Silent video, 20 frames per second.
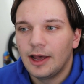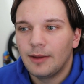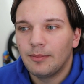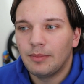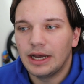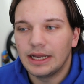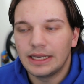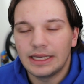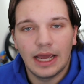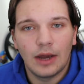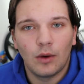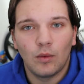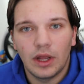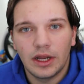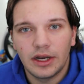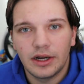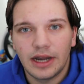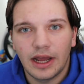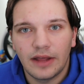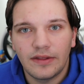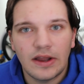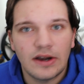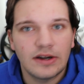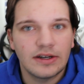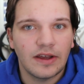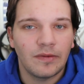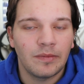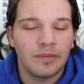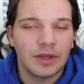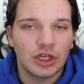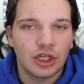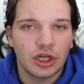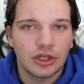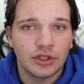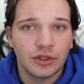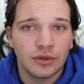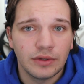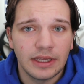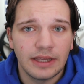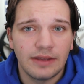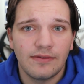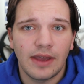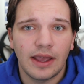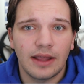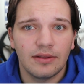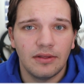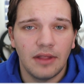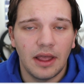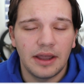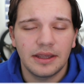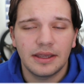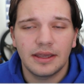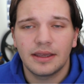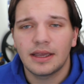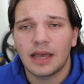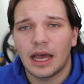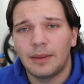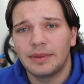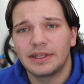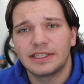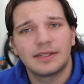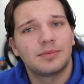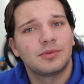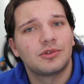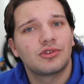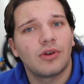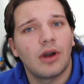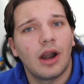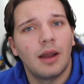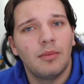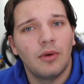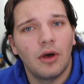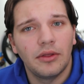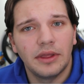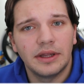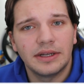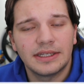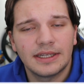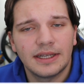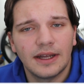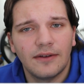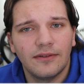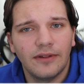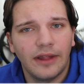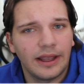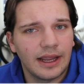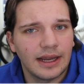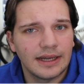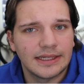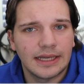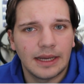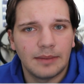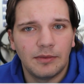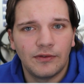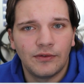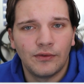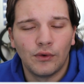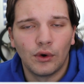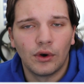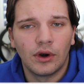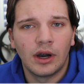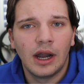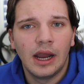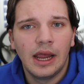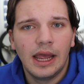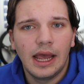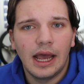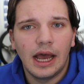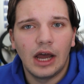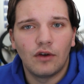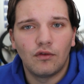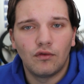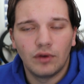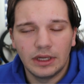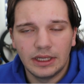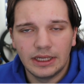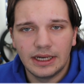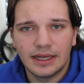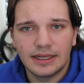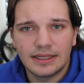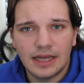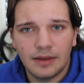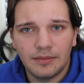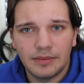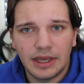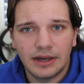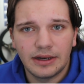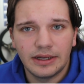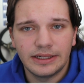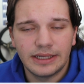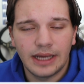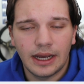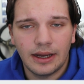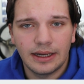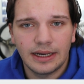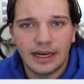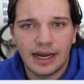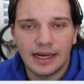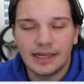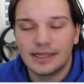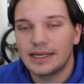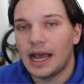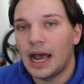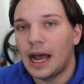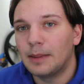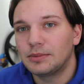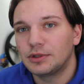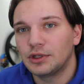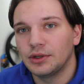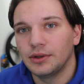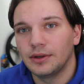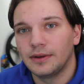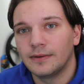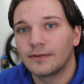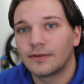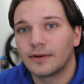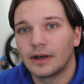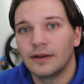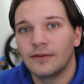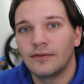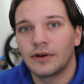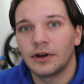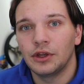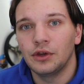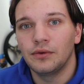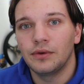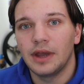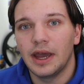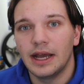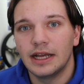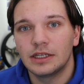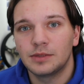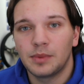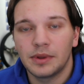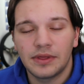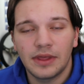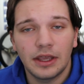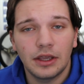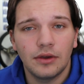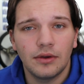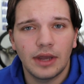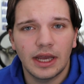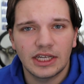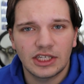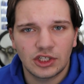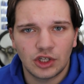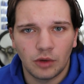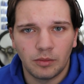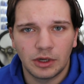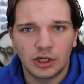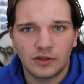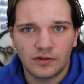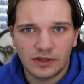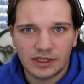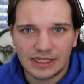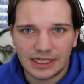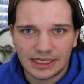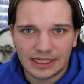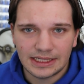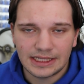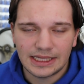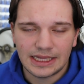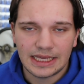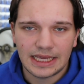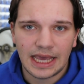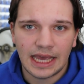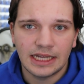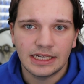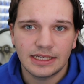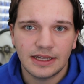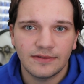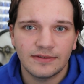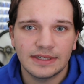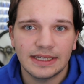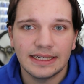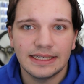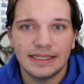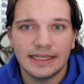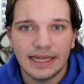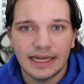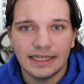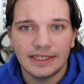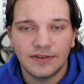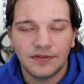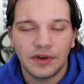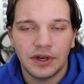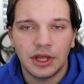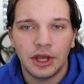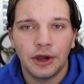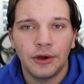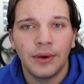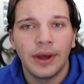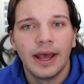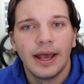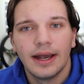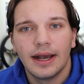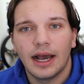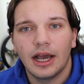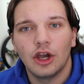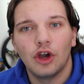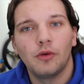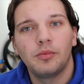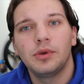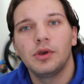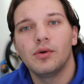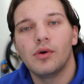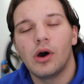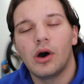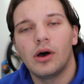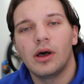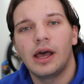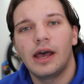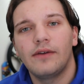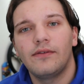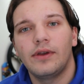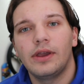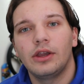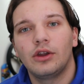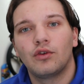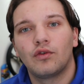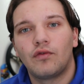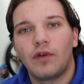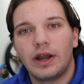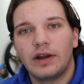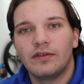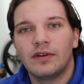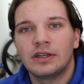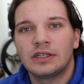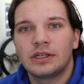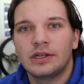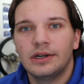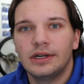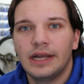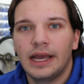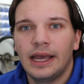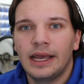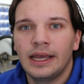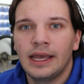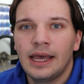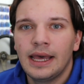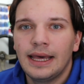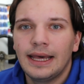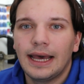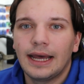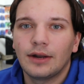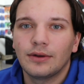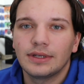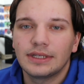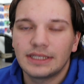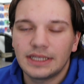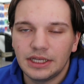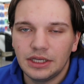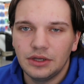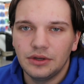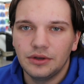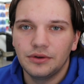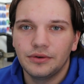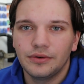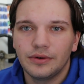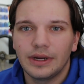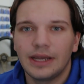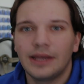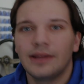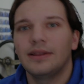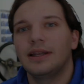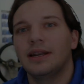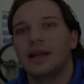But yeah, while you're down there, definitely sure to leave a like, comment, subscribe, all that stuff. Like I said before, really does help me out a ton, and it's absolutely free for you guys. But thank you guys so much for sticking to the end of today's video. I hope you all have a great rest of your day, and I'll see you in the